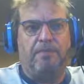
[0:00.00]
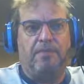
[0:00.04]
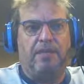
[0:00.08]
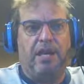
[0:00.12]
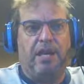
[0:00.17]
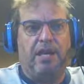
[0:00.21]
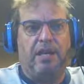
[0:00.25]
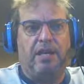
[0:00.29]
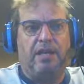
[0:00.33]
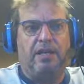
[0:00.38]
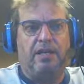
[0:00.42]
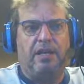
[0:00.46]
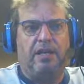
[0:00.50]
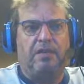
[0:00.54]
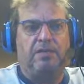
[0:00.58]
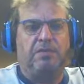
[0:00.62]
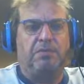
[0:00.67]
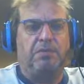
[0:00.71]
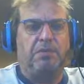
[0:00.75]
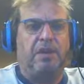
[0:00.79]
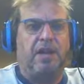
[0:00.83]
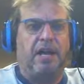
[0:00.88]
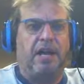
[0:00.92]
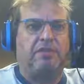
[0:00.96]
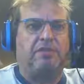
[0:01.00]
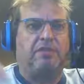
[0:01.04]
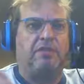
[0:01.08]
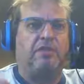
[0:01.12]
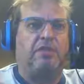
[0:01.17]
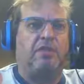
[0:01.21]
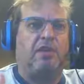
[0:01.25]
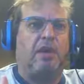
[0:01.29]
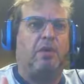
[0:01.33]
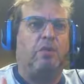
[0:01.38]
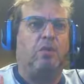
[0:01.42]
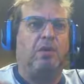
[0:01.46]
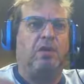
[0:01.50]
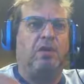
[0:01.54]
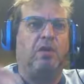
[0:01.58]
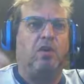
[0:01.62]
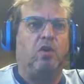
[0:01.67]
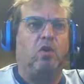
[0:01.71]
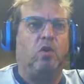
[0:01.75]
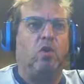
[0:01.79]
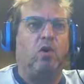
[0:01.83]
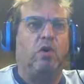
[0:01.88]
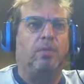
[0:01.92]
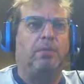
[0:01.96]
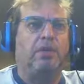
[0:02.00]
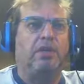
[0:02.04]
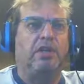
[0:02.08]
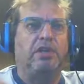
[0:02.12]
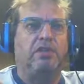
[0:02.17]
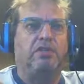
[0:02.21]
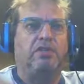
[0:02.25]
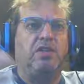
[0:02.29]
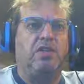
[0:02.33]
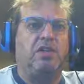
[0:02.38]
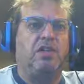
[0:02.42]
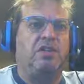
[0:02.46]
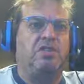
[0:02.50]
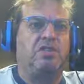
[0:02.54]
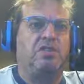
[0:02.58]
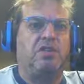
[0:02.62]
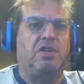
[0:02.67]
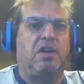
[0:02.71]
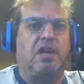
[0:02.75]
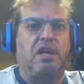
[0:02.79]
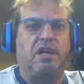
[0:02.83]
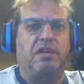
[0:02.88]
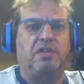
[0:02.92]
and some classes that I wouldn't normally teach